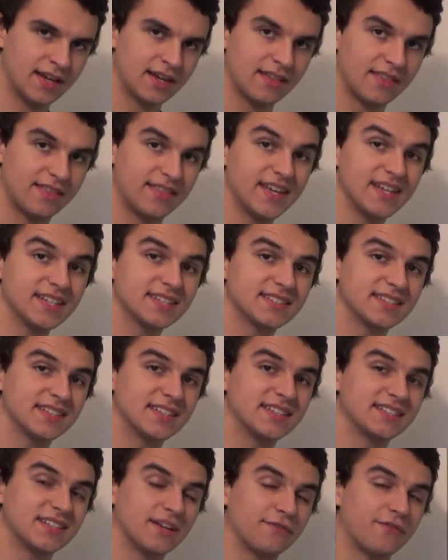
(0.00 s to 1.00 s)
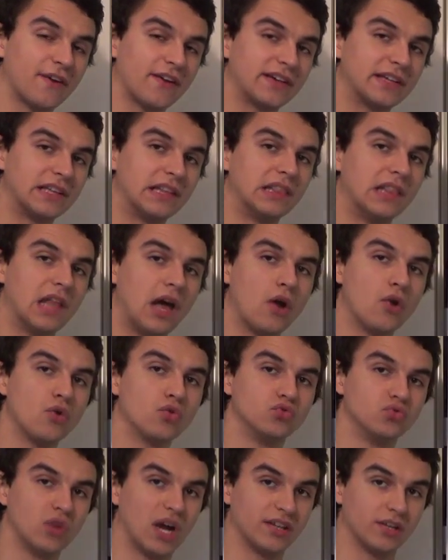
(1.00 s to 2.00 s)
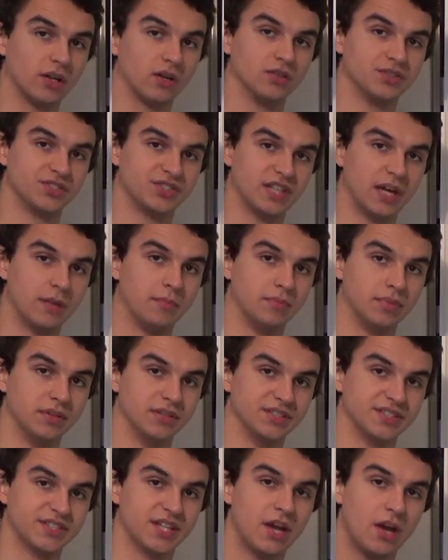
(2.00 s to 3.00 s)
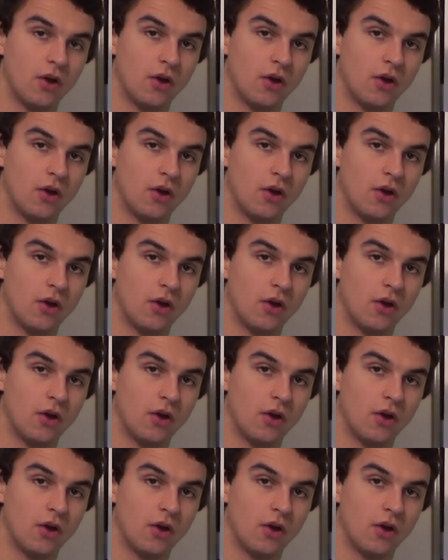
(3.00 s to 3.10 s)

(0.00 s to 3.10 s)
This is at very low Reynolds numbers,